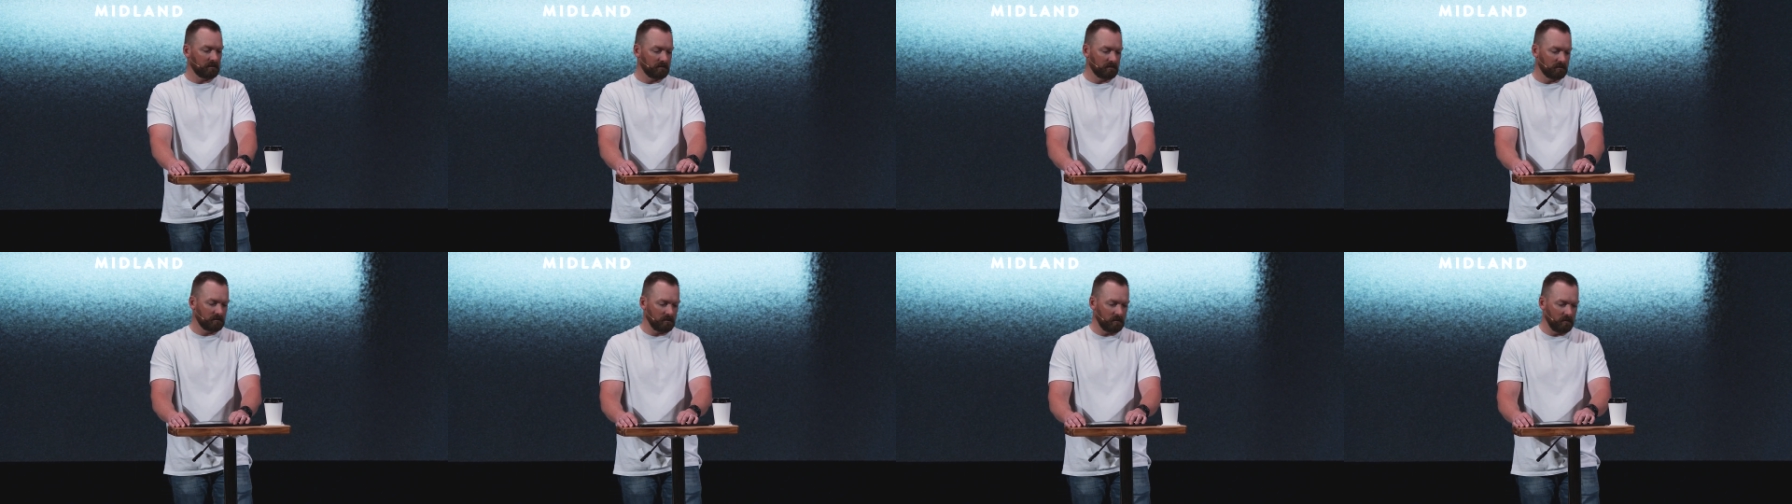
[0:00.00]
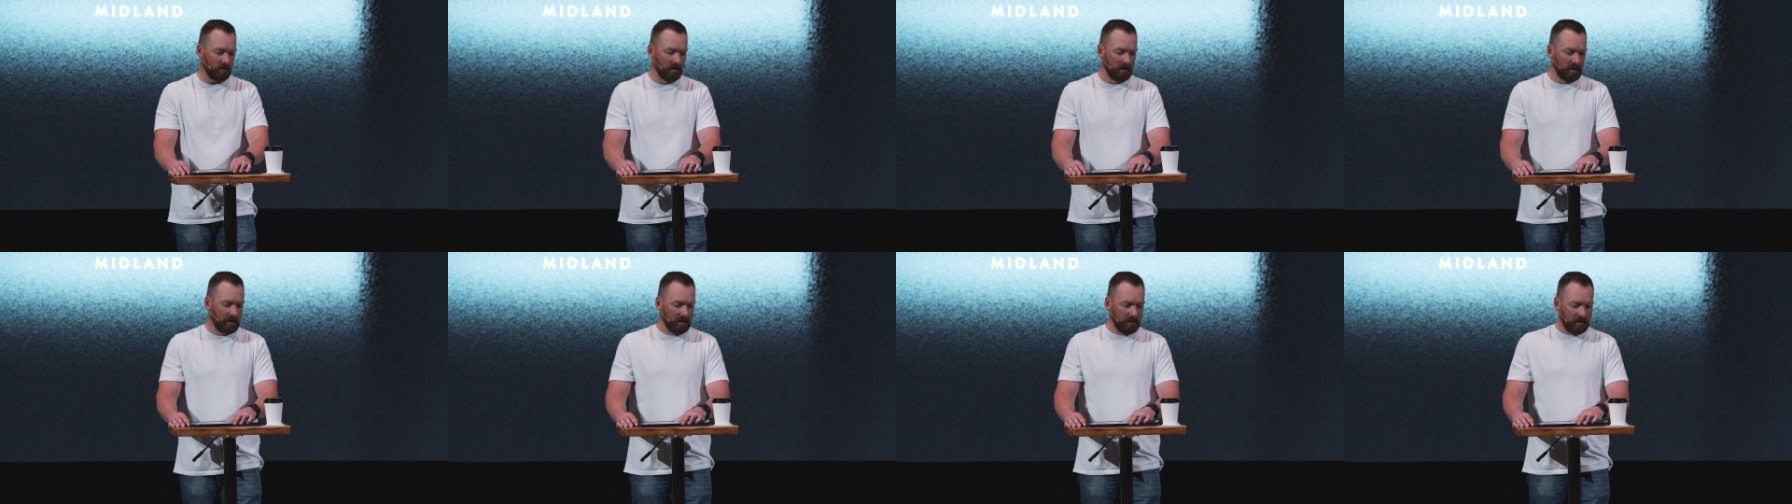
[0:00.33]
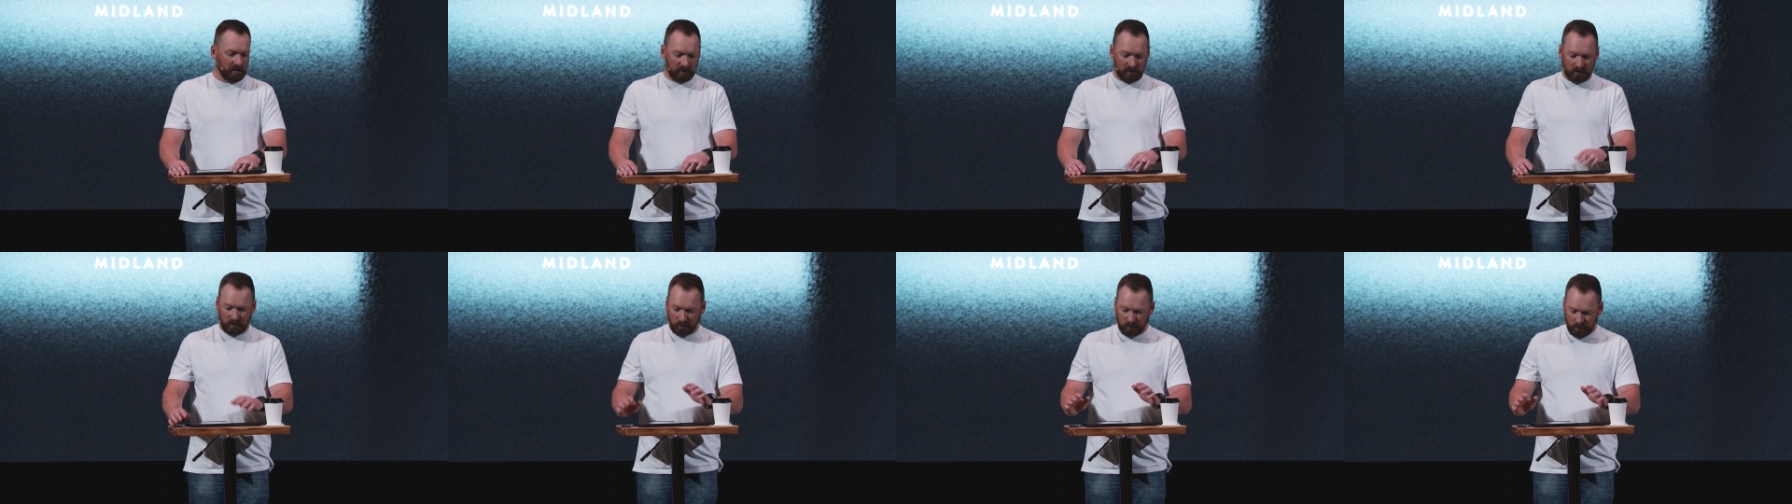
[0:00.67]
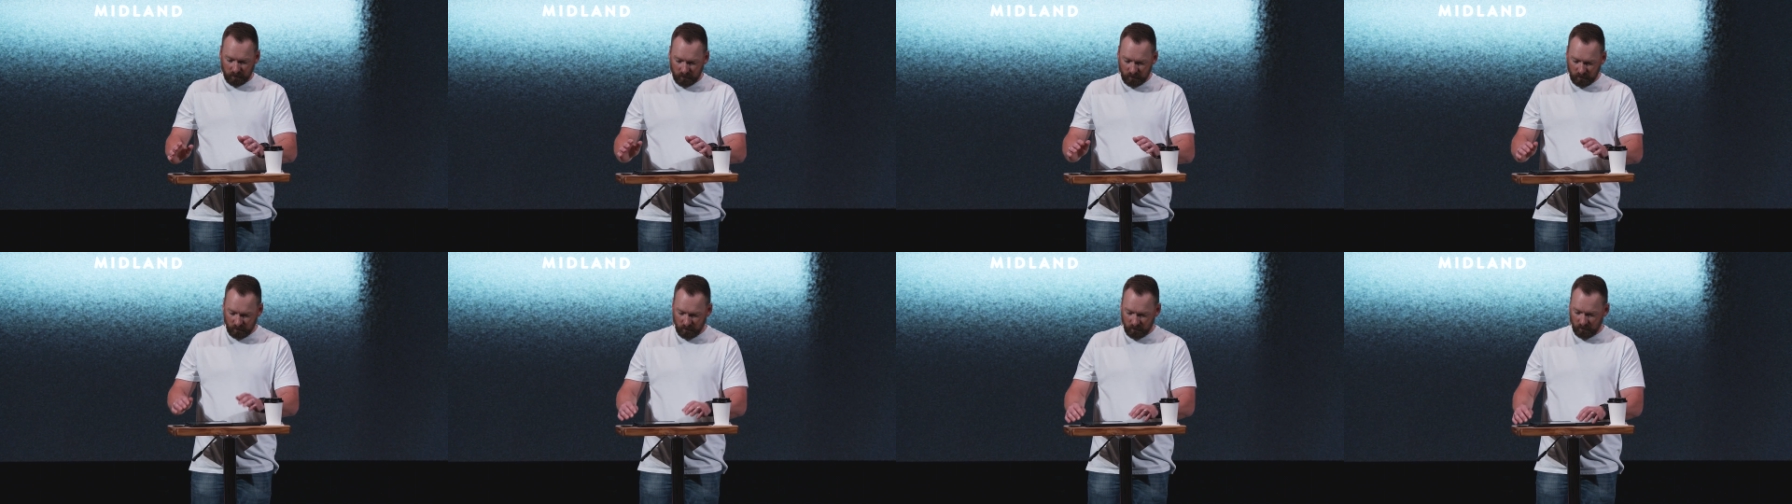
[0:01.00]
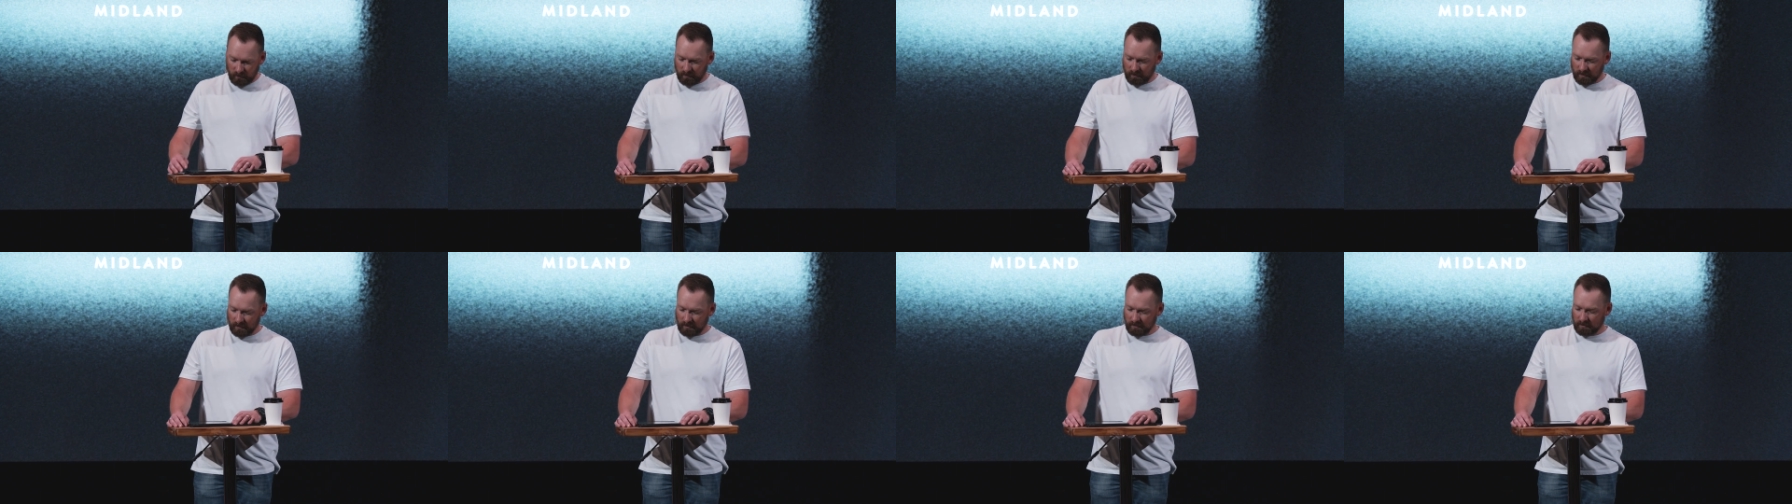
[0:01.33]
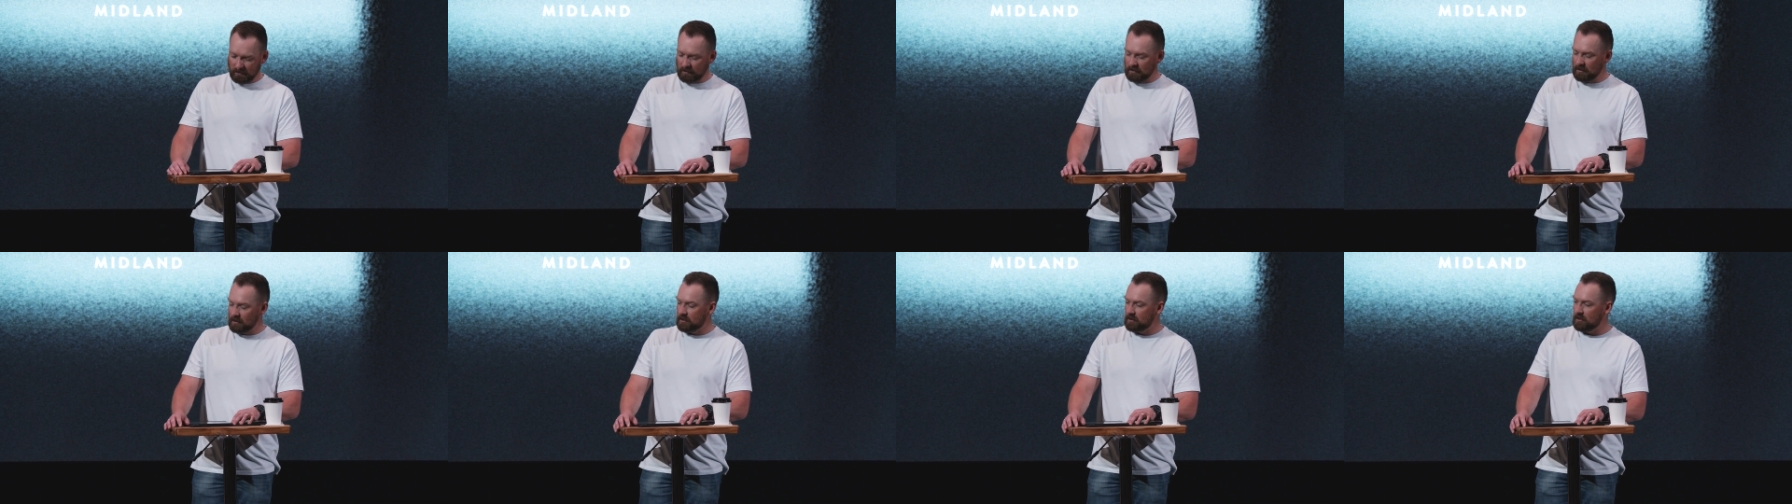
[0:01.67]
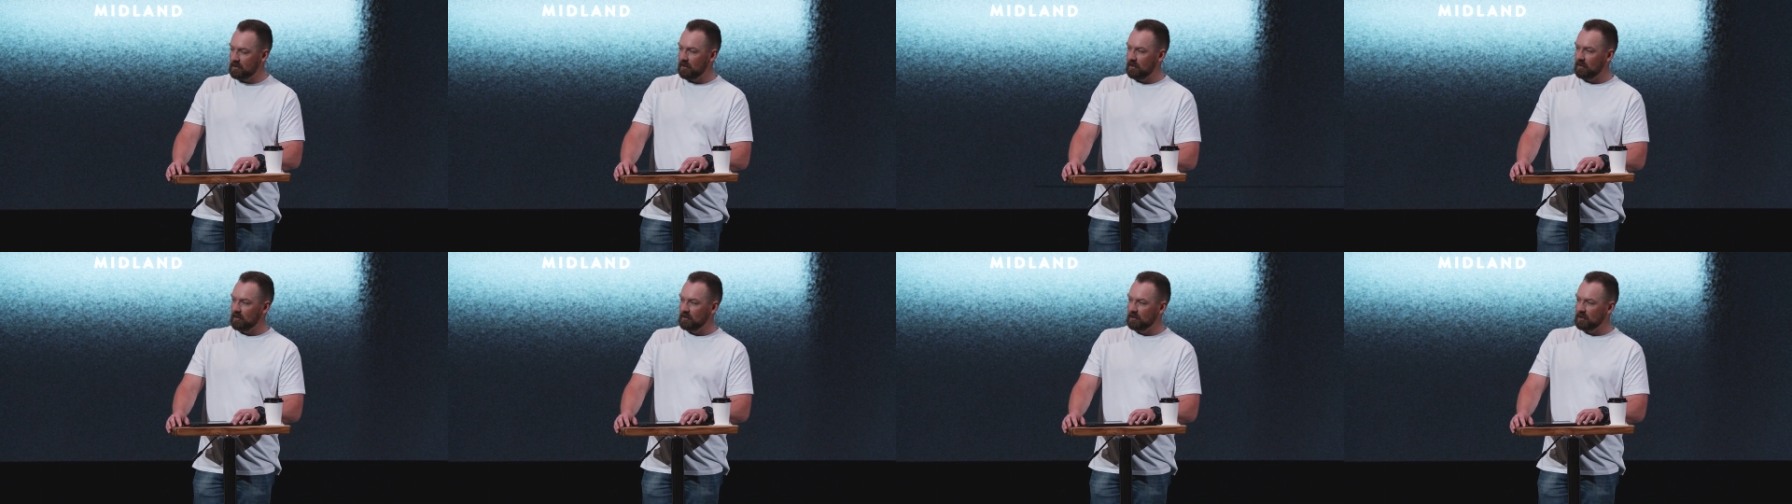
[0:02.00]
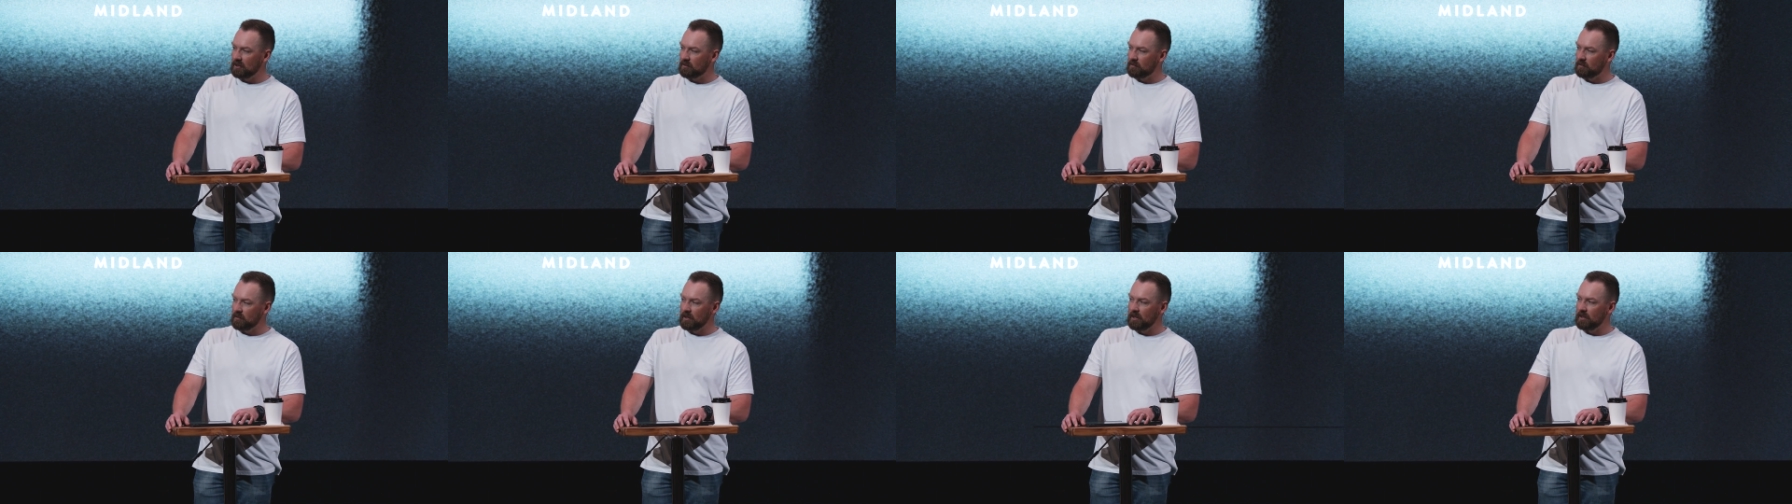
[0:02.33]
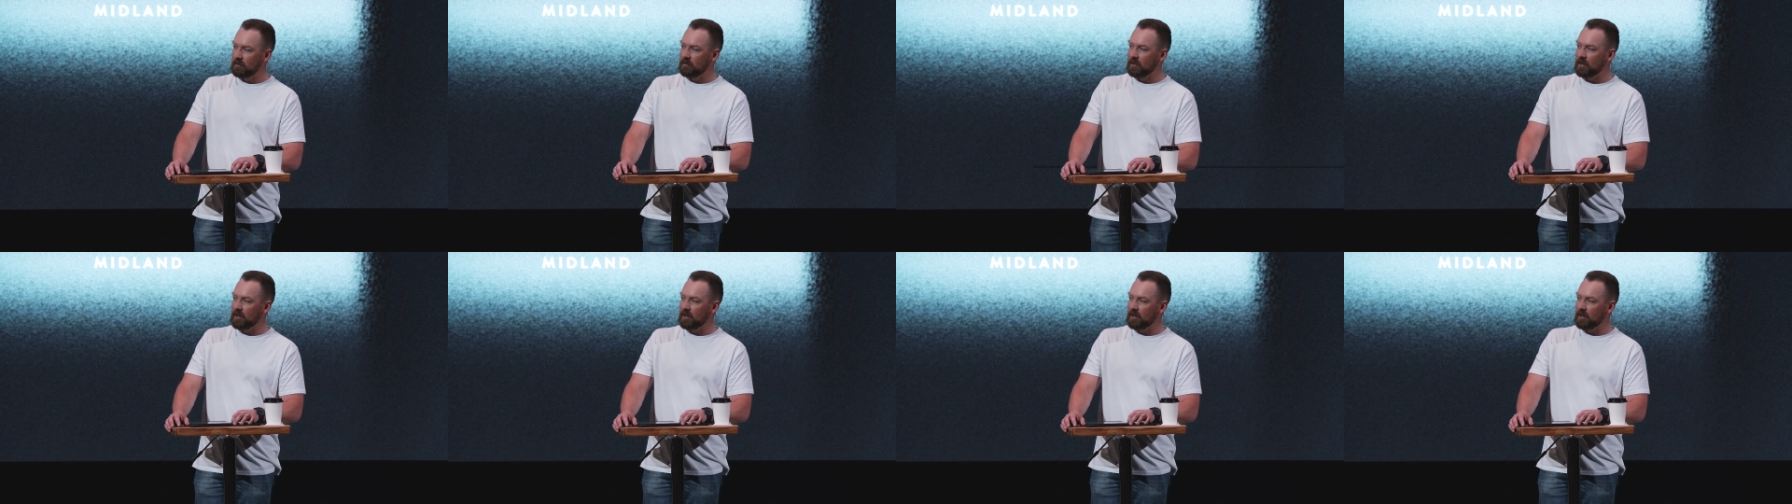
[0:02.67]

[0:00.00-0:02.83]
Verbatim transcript: And so, super cool, and just just really,